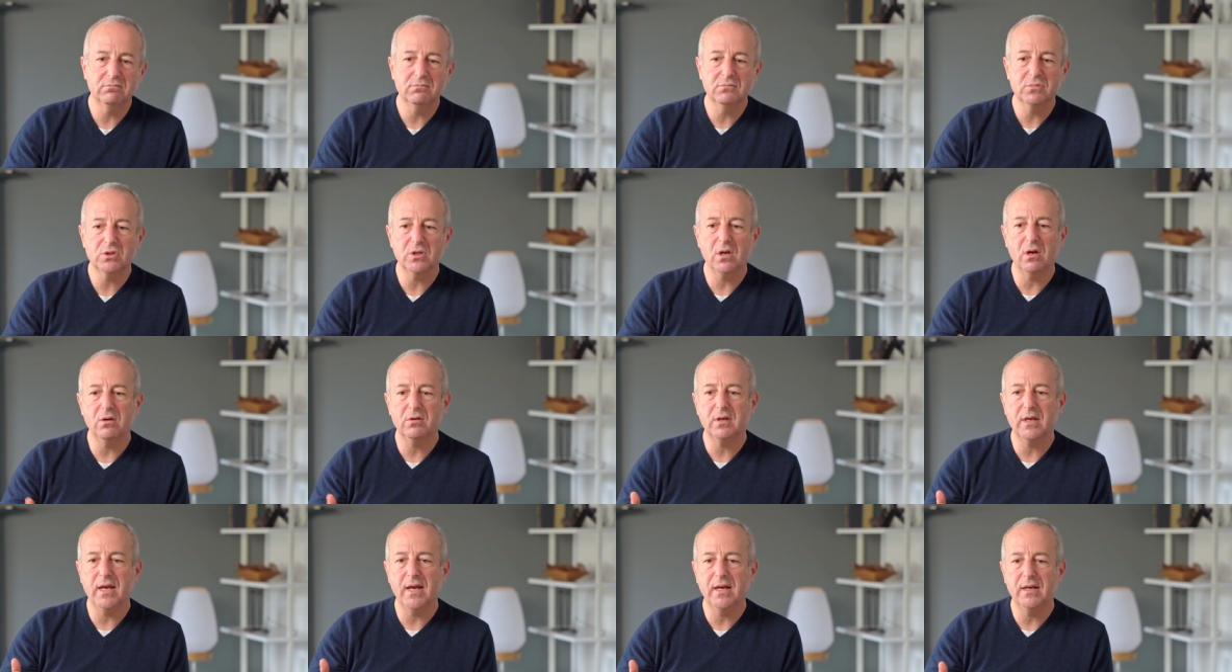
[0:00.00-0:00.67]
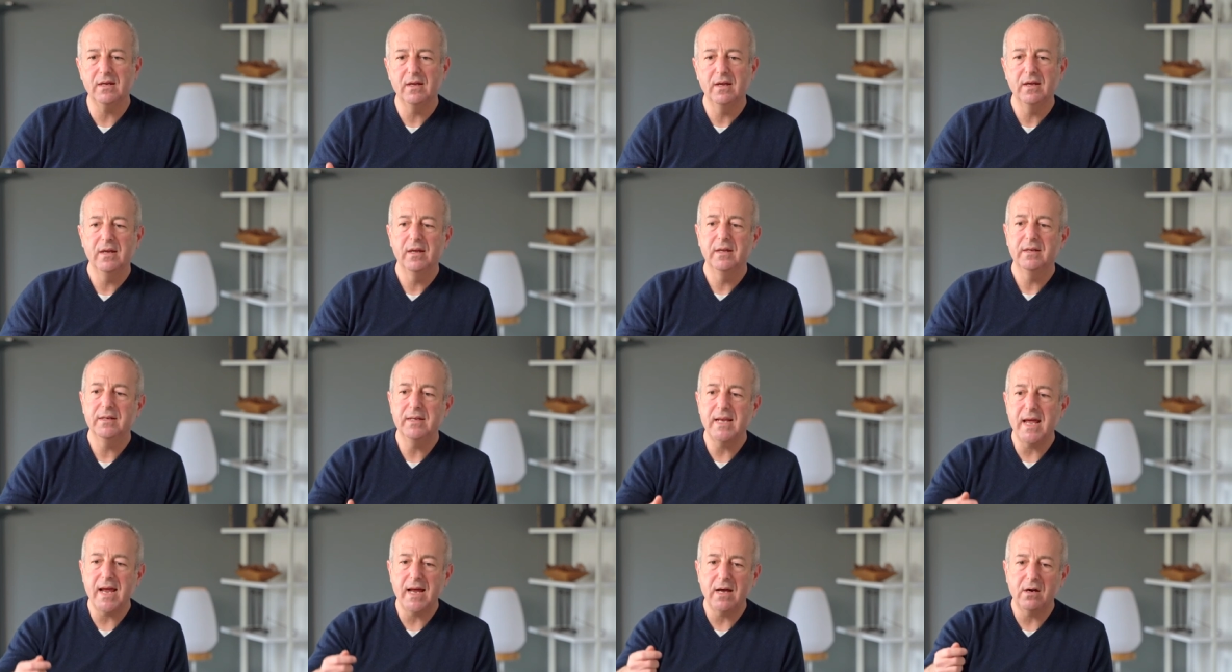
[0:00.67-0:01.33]
Said, okay,
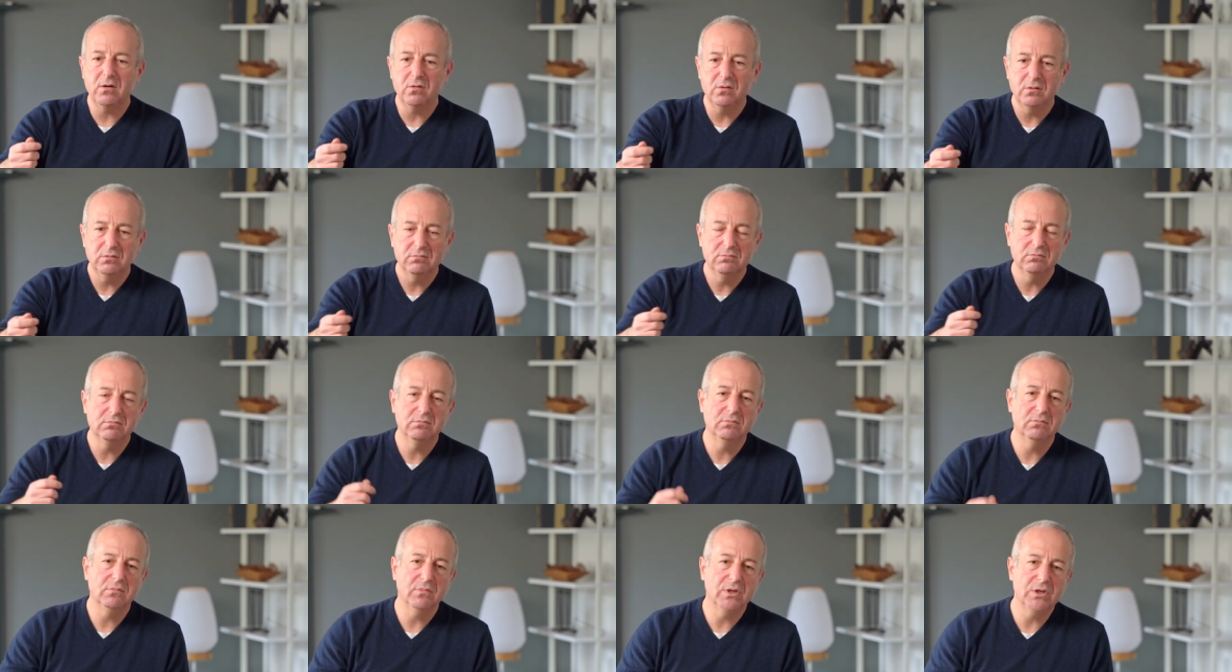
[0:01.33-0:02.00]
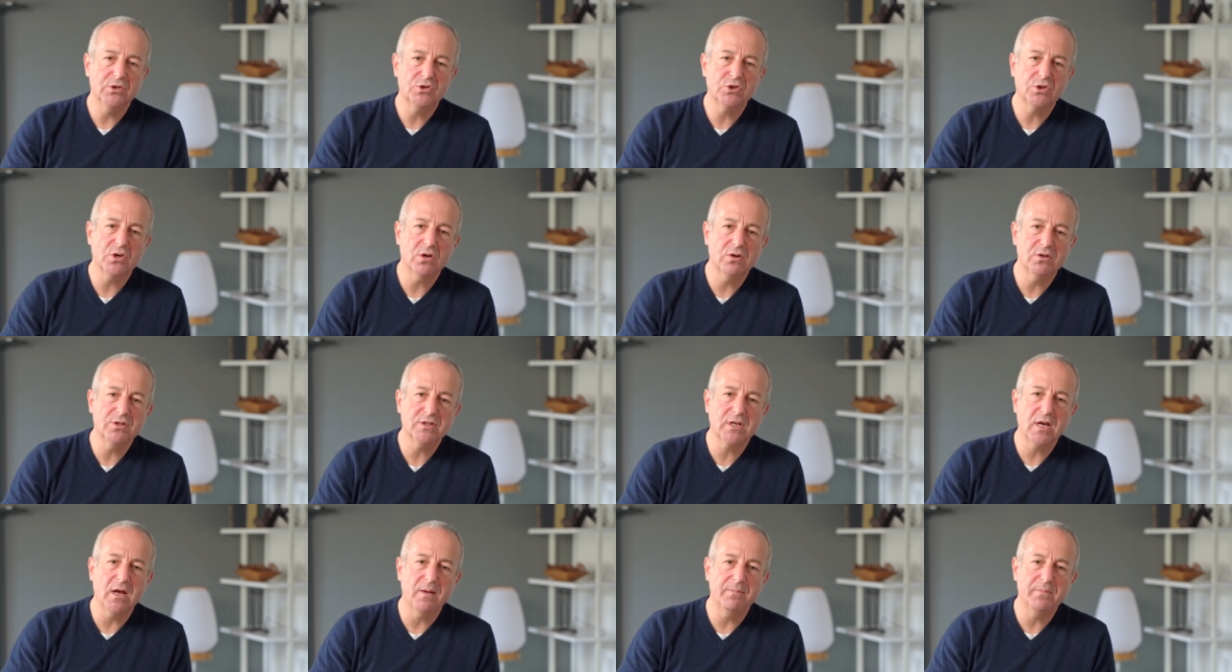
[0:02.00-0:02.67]
now
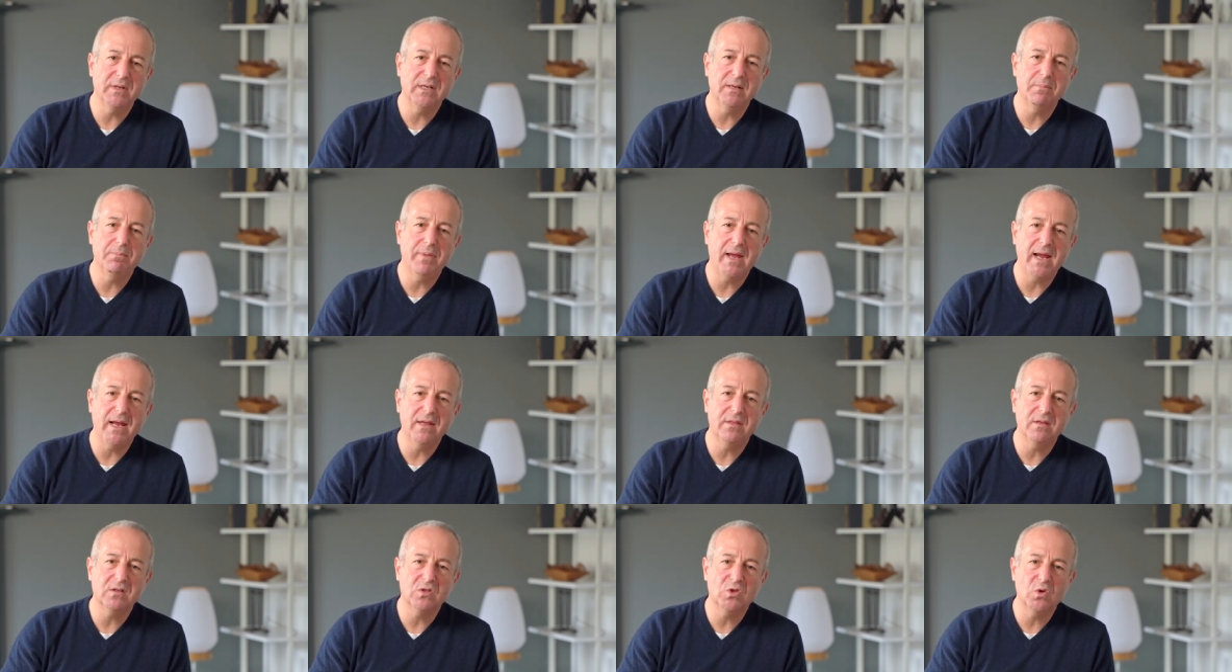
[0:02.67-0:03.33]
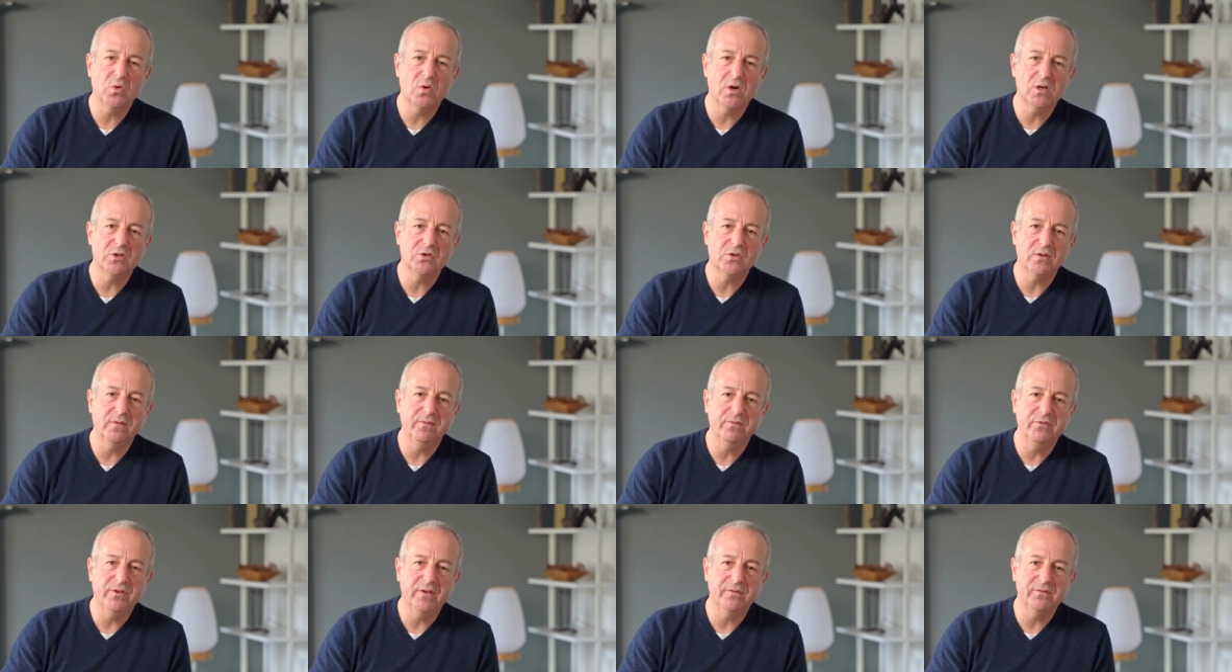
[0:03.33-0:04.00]
Insurance company, pay the
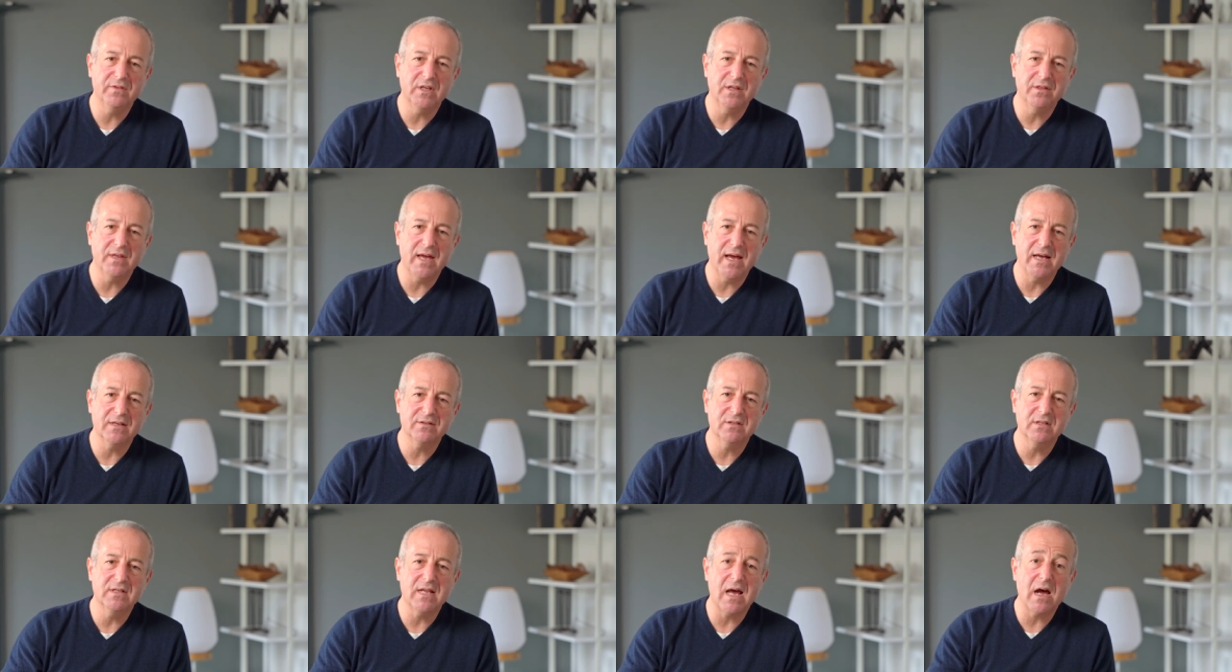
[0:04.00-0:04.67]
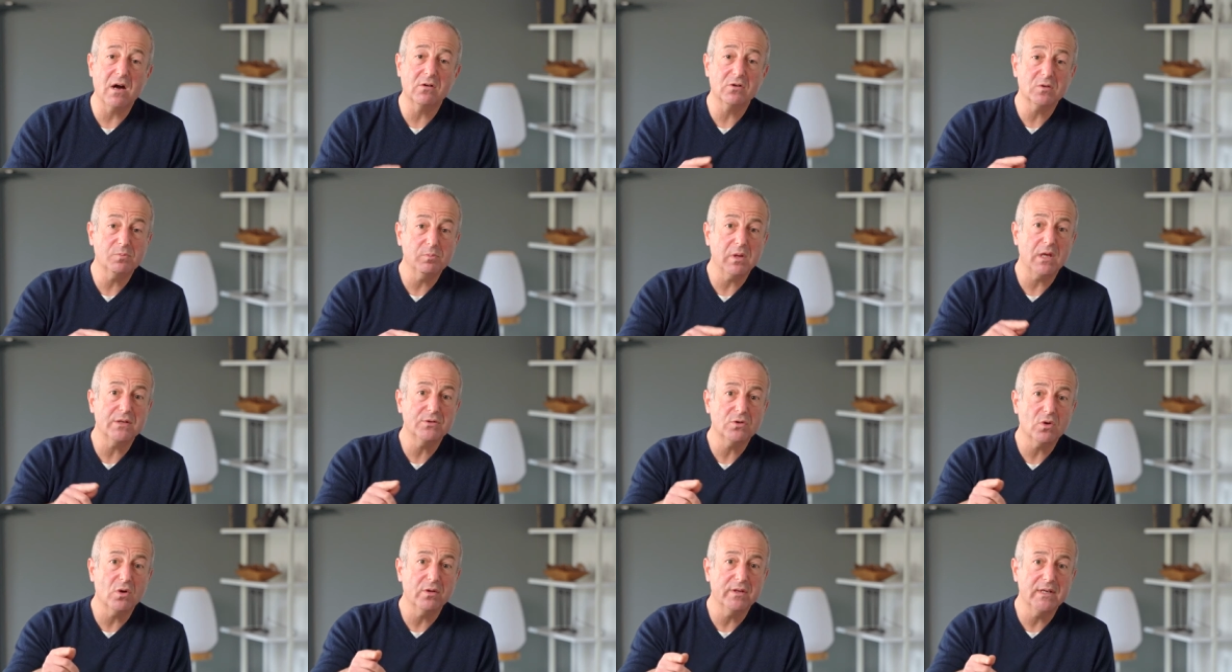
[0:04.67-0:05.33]
$250,000
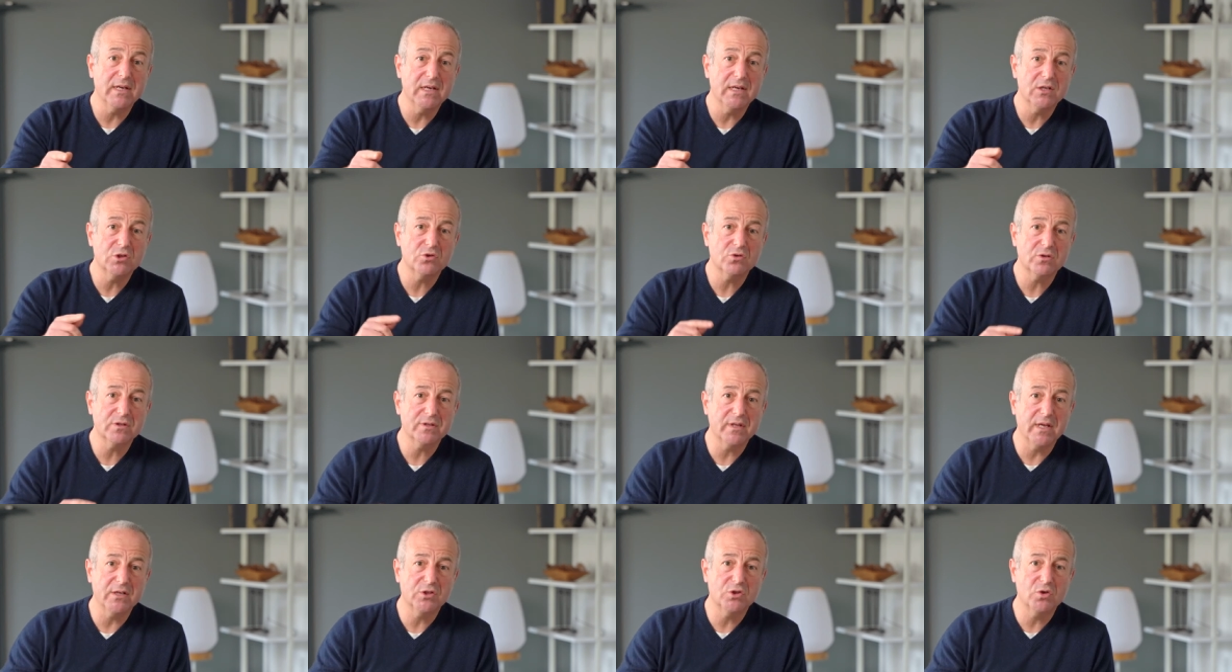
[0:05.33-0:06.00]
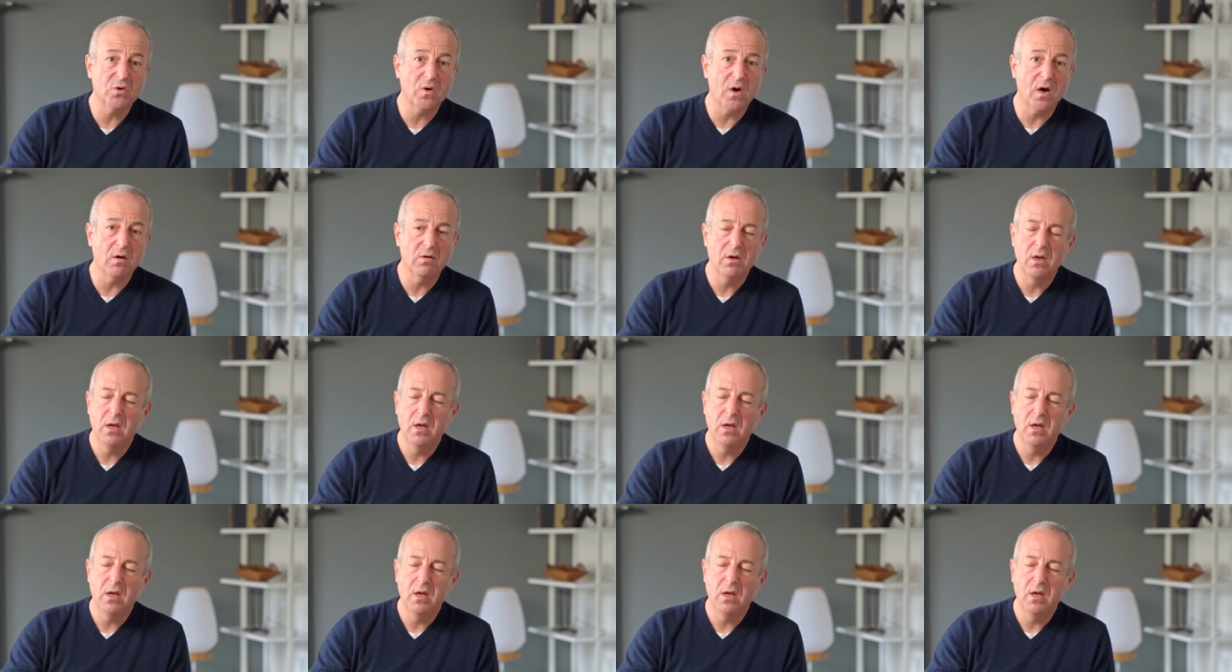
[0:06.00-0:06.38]
plus all the interest that you owe.